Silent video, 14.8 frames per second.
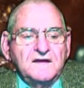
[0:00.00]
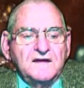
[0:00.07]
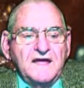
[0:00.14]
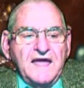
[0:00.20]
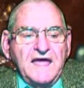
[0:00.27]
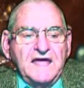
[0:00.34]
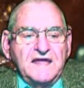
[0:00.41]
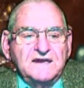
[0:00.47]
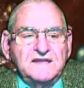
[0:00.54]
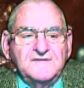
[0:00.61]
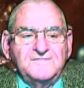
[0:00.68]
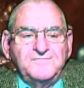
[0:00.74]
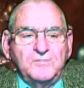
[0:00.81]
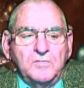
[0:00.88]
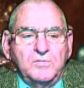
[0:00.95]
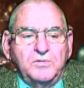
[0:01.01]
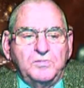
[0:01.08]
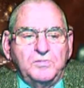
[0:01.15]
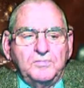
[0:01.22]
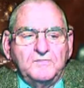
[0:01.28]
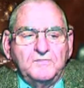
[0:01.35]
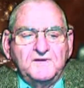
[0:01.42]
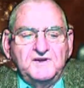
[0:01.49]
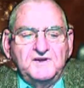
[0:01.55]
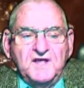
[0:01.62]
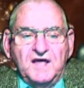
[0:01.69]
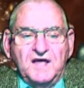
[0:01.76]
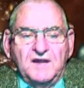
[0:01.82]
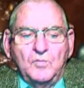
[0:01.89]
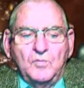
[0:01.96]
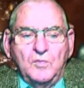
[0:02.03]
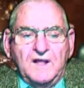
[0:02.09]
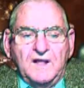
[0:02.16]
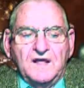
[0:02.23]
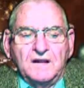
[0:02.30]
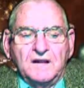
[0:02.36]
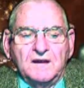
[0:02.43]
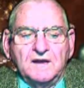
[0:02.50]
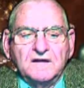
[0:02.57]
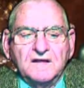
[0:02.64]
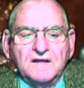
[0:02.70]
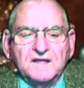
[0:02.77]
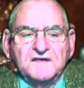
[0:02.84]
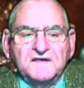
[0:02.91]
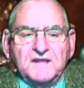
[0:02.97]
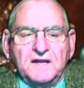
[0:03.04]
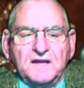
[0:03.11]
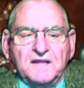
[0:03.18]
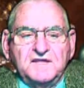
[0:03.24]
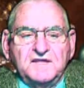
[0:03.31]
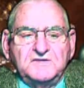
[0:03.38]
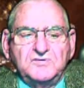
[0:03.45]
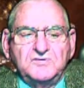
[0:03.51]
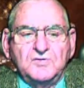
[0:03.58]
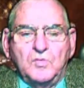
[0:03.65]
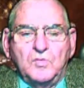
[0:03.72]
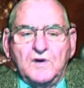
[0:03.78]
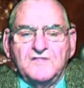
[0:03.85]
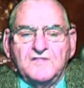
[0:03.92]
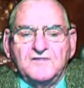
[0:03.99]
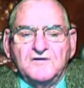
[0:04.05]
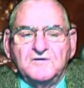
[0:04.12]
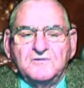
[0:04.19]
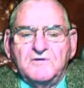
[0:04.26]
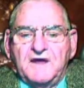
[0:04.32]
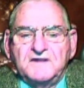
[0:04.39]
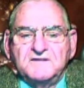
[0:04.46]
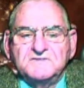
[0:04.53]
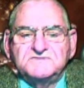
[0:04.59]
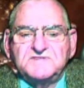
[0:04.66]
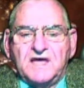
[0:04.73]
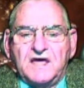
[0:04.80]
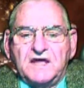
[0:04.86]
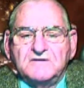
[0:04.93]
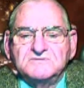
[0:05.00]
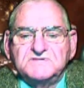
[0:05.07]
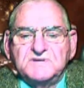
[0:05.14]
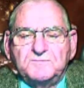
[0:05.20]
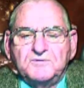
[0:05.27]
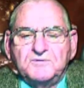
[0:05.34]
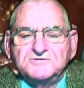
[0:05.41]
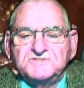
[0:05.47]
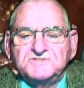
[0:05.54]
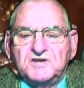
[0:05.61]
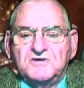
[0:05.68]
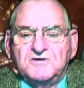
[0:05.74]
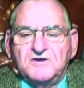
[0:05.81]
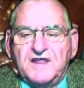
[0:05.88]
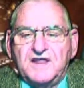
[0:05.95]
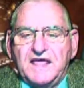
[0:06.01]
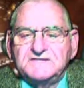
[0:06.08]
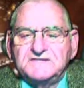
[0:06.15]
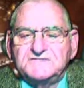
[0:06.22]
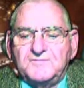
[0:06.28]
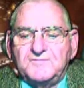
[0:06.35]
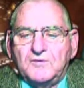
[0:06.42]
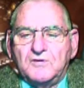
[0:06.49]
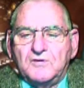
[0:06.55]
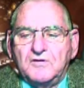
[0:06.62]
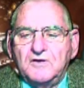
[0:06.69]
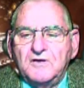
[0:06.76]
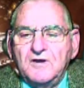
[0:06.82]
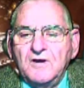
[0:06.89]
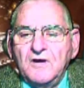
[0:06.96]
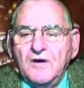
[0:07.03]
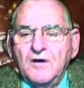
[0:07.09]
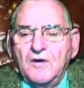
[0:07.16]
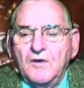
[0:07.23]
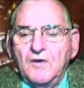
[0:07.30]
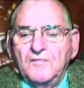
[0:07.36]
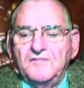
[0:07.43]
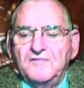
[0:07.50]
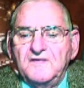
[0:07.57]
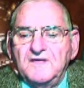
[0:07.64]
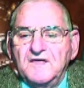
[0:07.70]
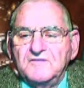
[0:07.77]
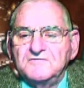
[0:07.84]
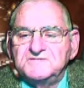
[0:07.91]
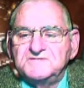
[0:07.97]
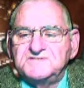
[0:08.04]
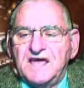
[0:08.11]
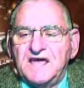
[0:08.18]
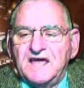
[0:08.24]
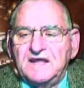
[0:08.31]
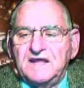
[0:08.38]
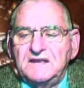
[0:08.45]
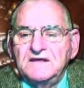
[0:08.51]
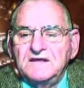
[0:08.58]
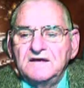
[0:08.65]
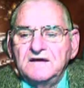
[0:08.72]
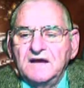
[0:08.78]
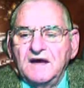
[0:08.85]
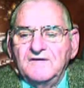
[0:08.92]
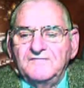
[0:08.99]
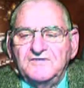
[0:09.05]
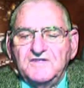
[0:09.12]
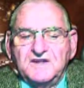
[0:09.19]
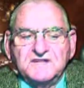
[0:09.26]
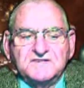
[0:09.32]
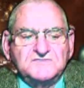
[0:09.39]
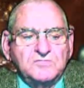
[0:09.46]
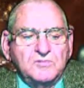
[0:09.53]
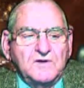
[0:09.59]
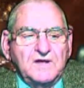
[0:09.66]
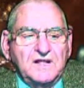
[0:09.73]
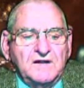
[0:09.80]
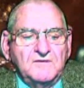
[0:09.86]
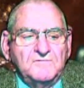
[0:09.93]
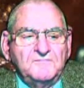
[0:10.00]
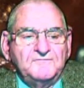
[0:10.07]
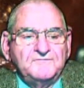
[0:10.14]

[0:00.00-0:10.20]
And if done well, can lead to one of the greatest honors a person could ask for on the other side of it as well.